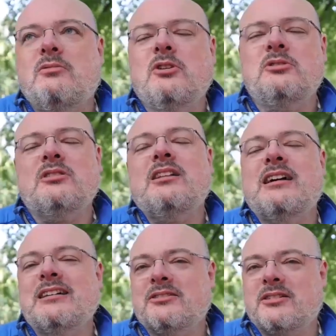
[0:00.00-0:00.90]

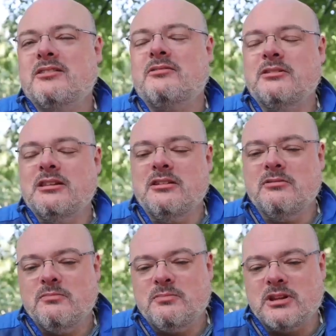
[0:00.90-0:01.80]
underlying it that are really
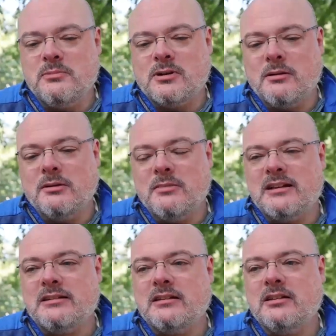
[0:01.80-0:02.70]
pretty
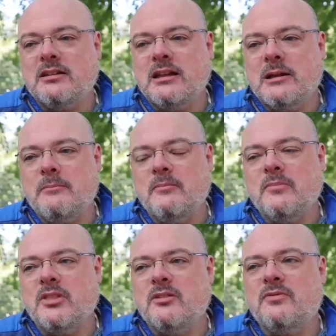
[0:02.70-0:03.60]
problematic.
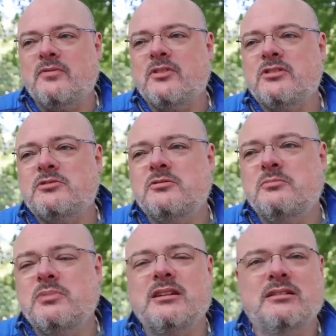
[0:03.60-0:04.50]
The first one
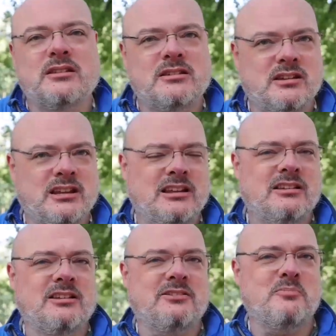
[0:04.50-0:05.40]
being that it
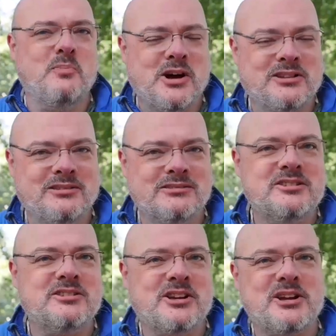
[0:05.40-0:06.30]

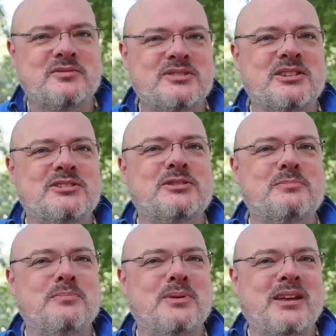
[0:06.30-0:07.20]
models kind of
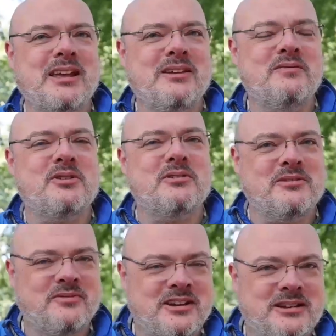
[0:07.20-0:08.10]
system behavior in a
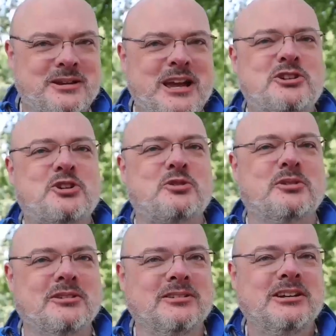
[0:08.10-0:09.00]
very
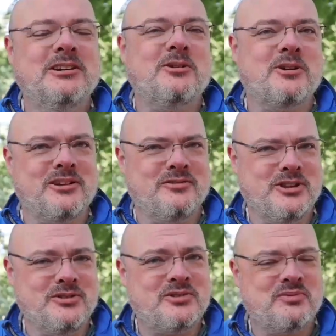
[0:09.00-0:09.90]
natural or kind of
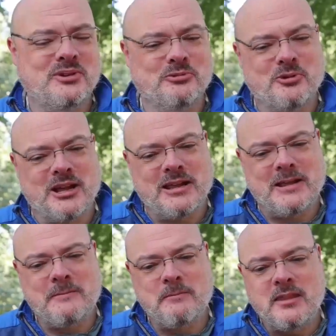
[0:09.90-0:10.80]
useful way,